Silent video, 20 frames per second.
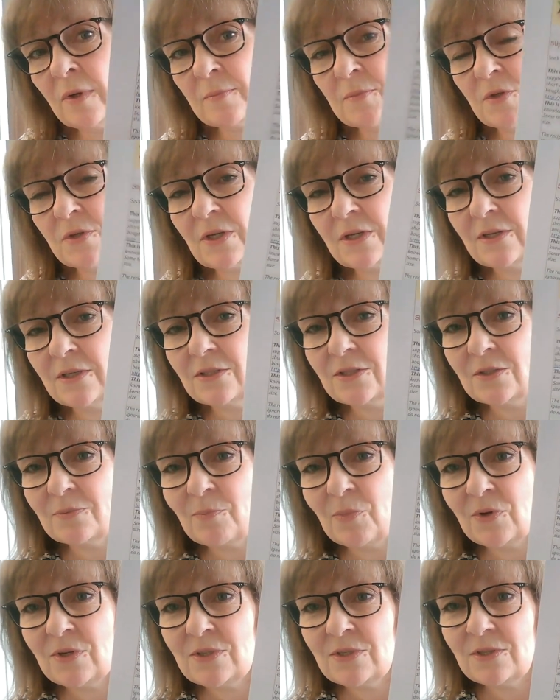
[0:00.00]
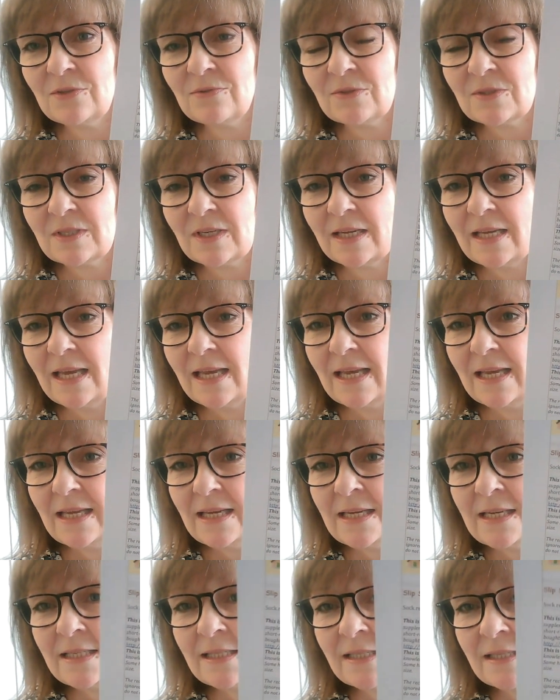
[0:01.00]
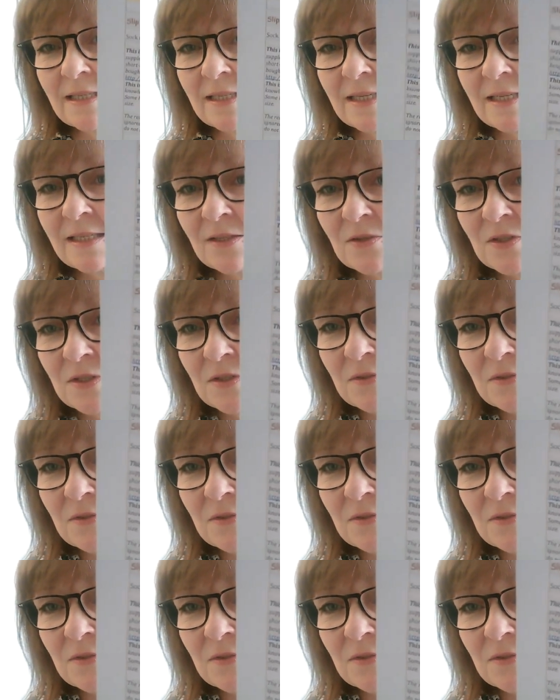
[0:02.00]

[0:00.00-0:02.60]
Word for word: I'm looking at pointing at myself it's a sort